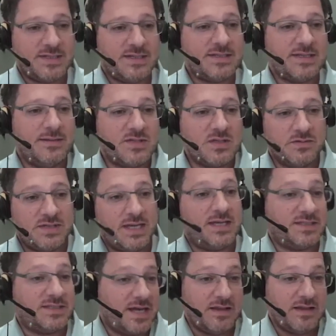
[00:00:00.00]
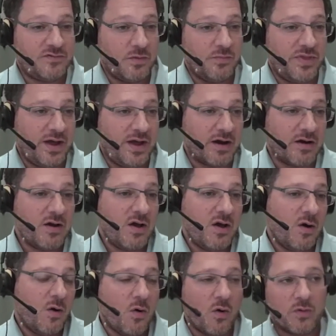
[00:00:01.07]
system. So they can take it from there,
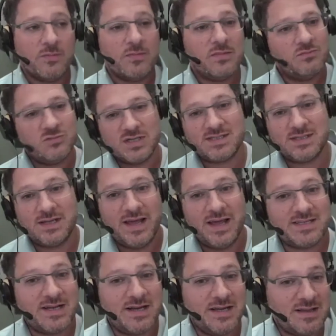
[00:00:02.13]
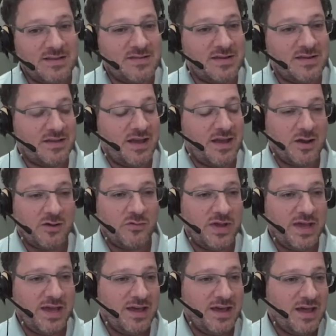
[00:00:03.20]
or just glance at it and see that they
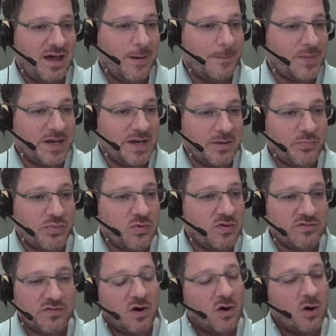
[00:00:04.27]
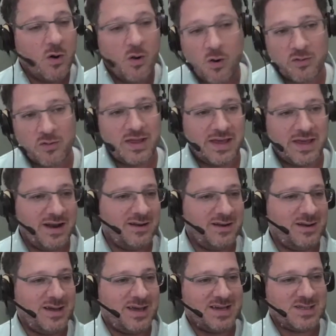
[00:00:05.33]
agree and approve. Or again,
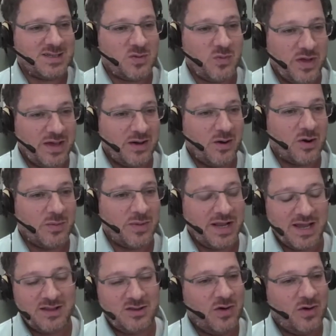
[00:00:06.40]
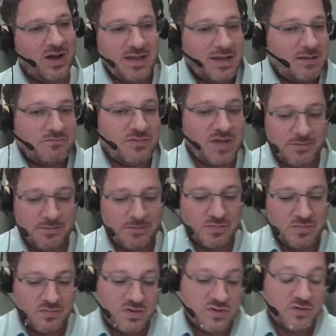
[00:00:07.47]
in the case that we automate end-to-end, they
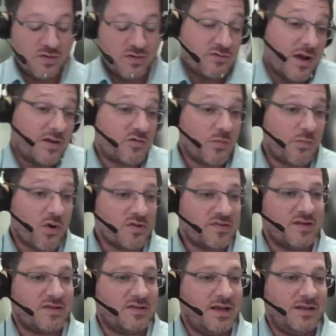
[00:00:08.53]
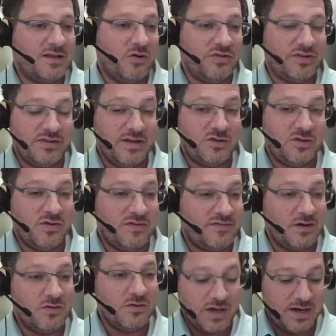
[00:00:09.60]
straight through process, they don't need to
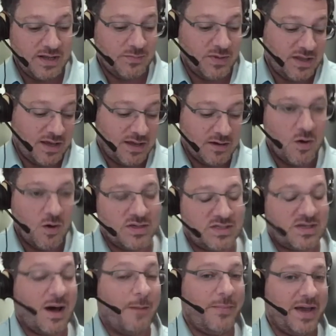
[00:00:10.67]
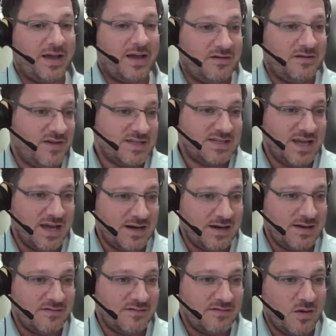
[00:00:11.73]
even look at it, but they can always come back and investigate
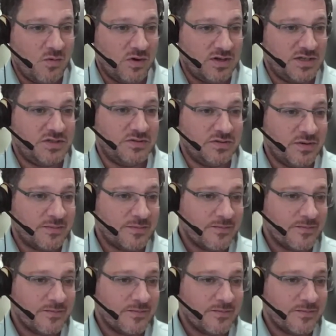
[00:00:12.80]
it if they wanted to.